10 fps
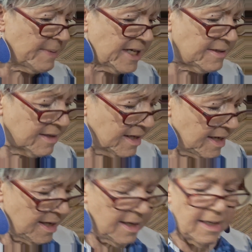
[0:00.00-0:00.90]
but
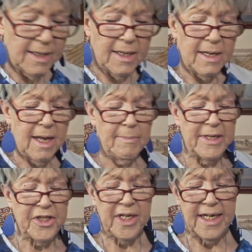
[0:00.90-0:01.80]
I'll
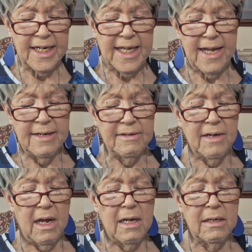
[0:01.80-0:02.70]
mention it again.
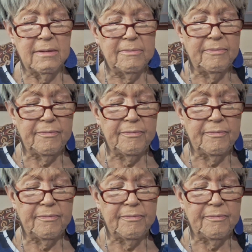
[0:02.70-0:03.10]
I